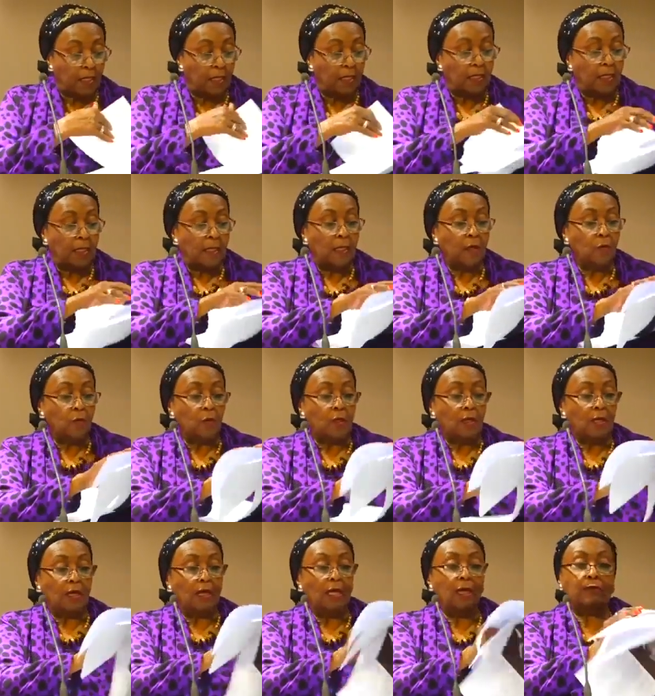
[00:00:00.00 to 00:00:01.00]
And I
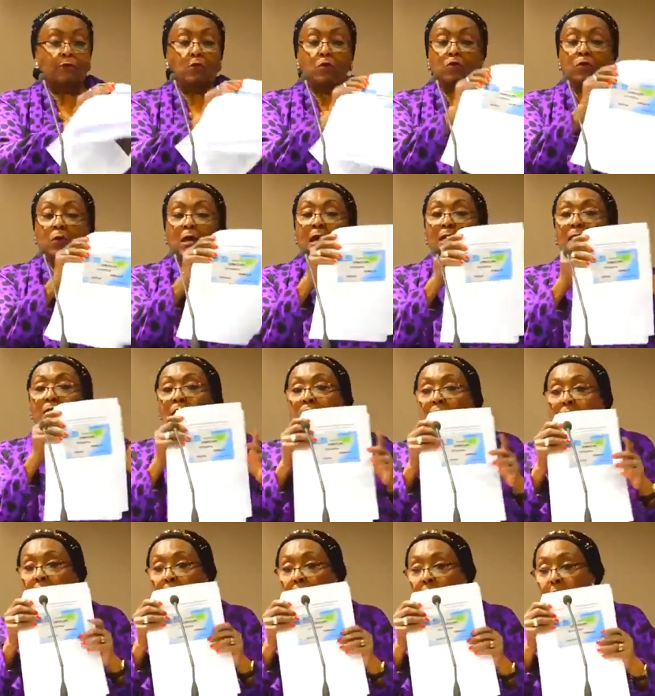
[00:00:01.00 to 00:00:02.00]
have also added
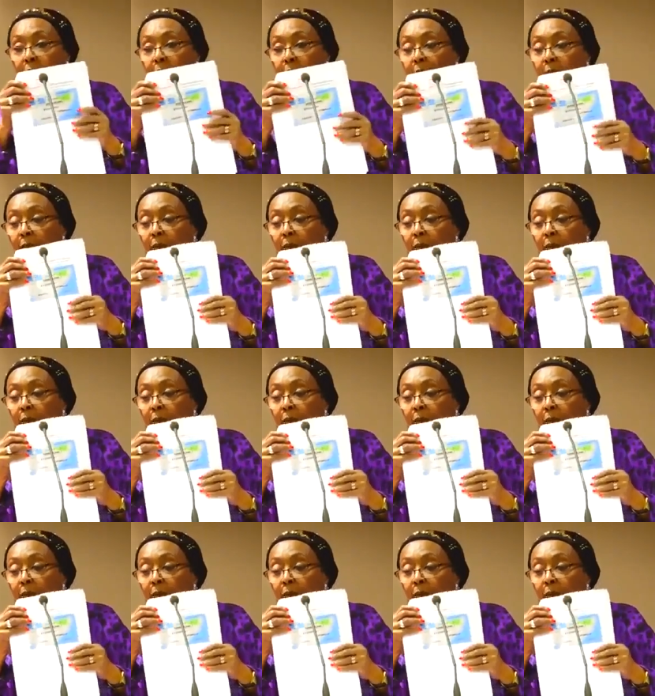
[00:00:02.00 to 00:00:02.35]
this